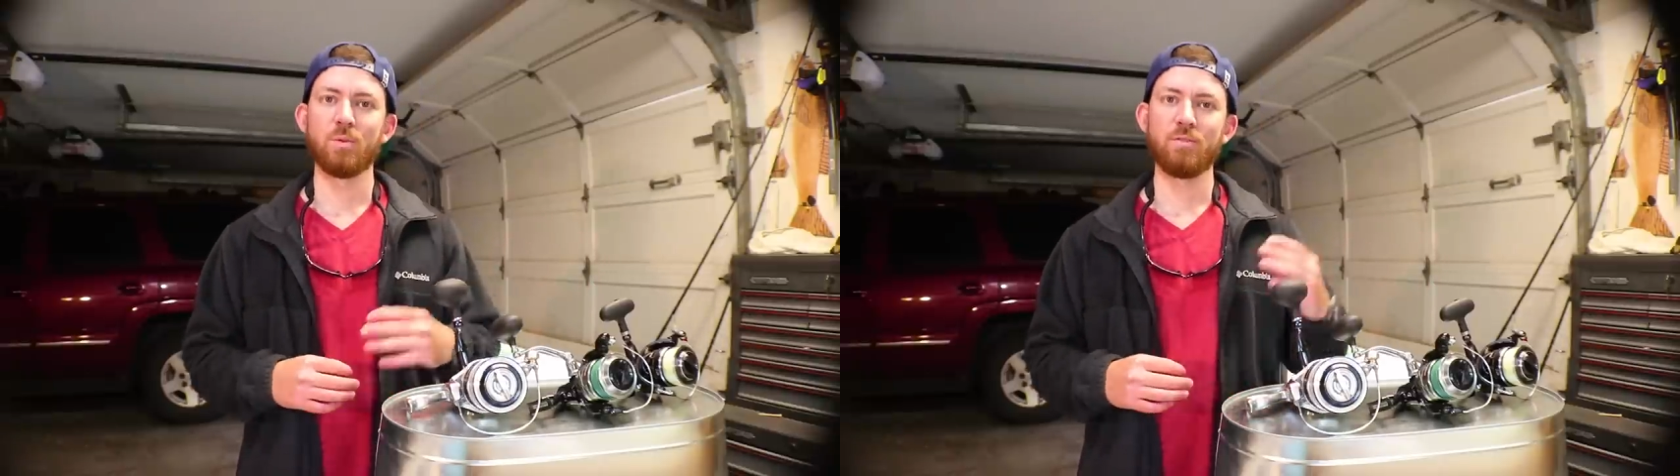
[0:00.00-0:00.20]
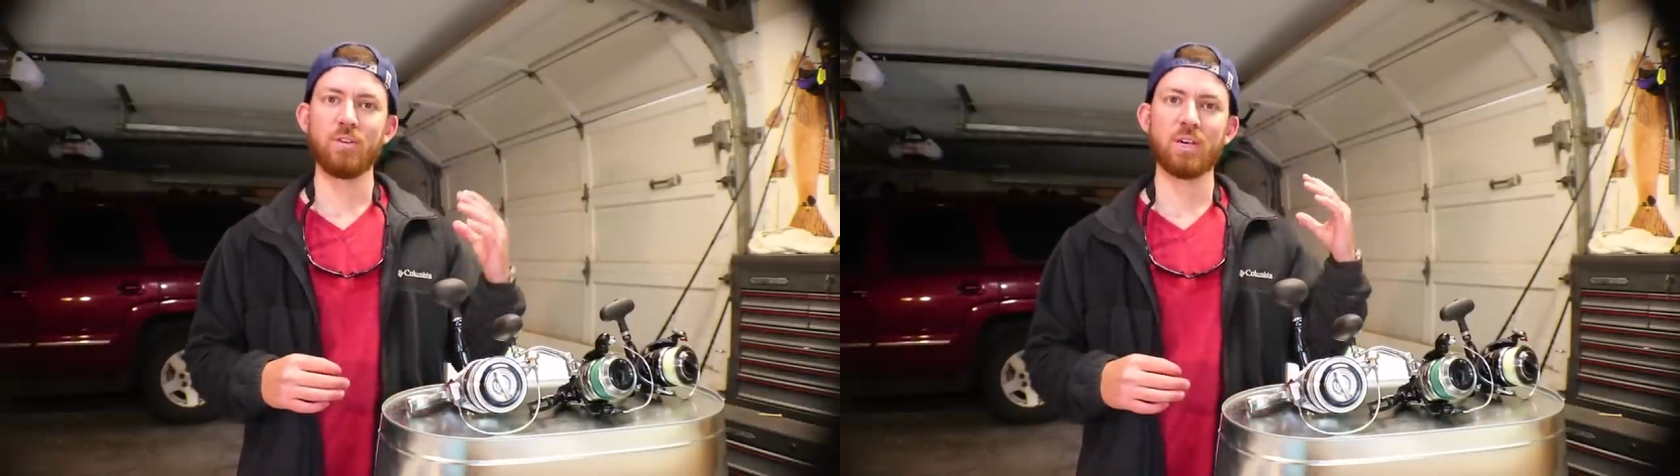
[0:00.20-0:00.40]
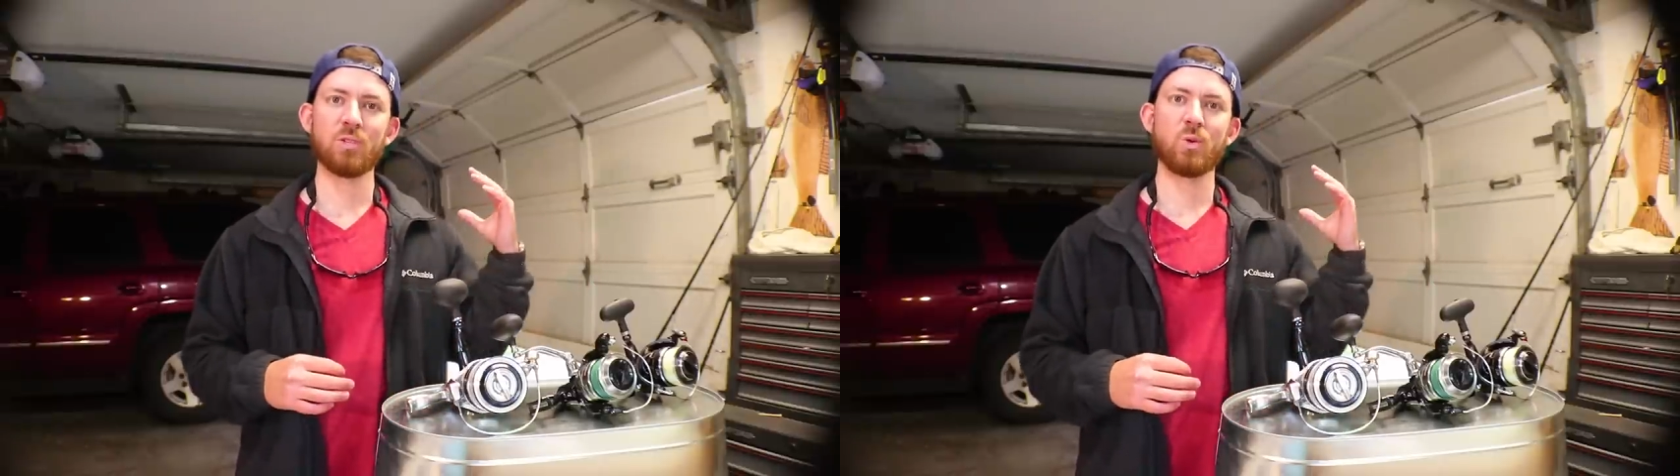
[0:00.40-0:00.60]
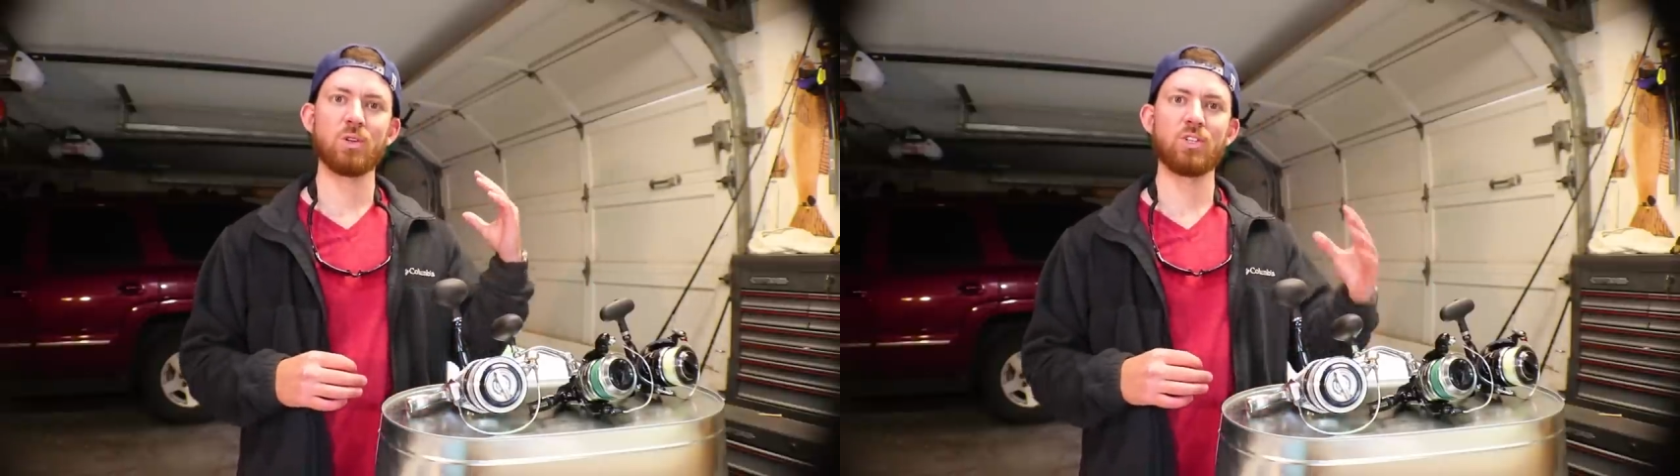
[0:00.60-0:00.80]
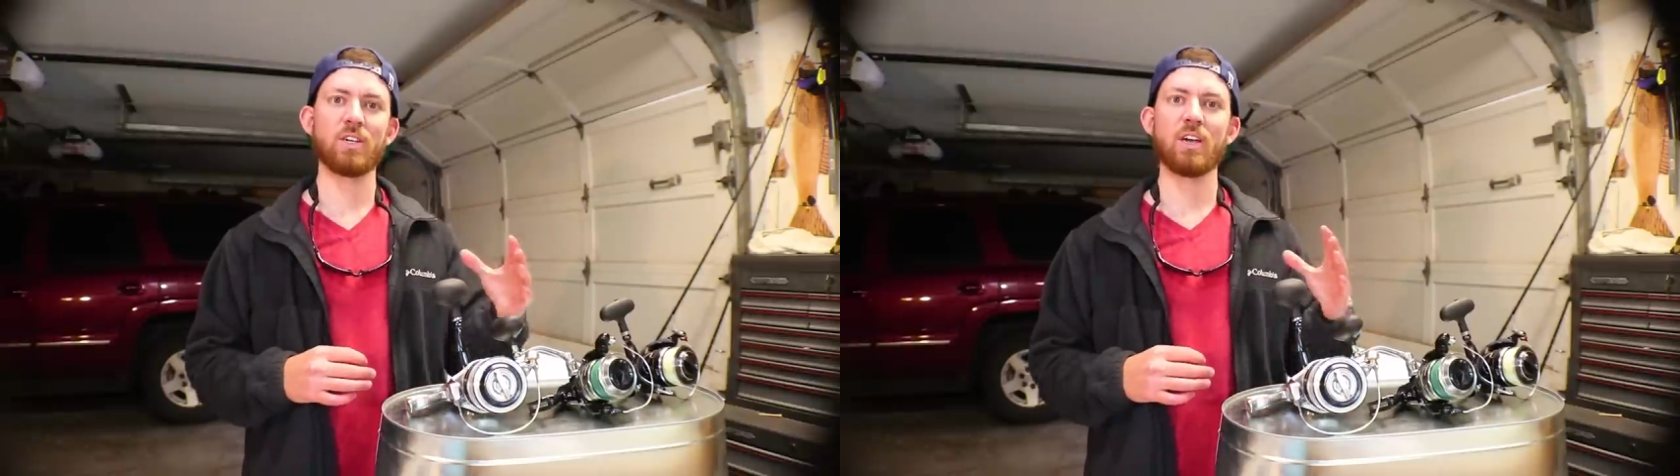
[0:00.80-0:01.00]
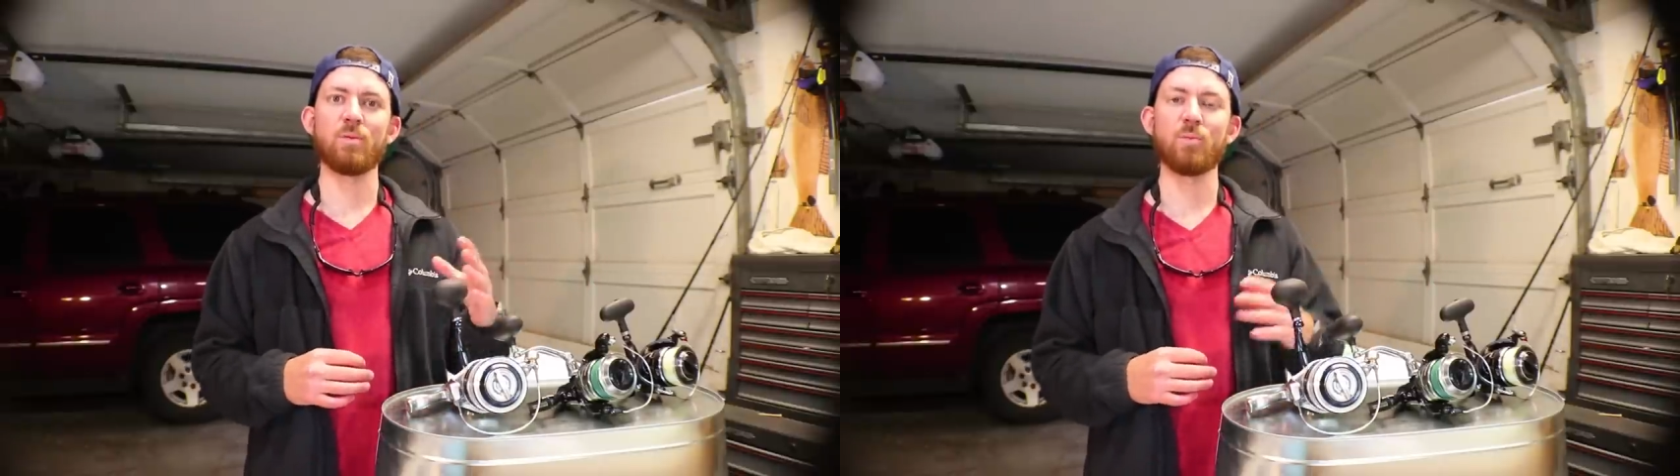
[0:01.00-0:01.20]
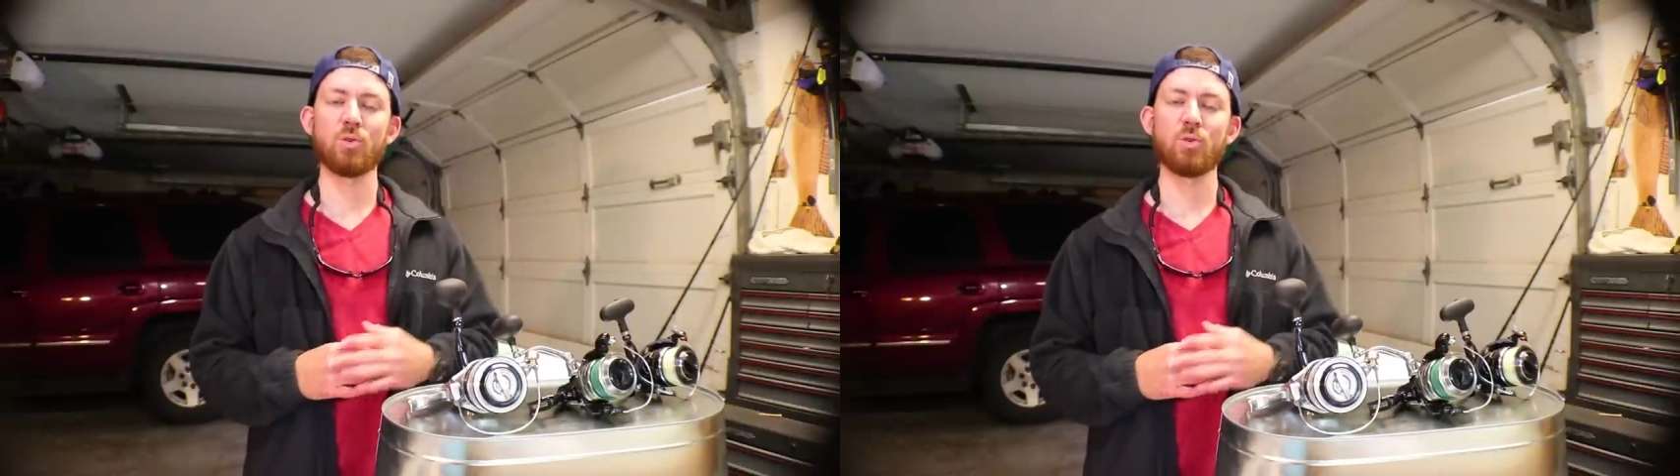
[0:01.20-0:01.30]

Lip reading: But if you guys want to check out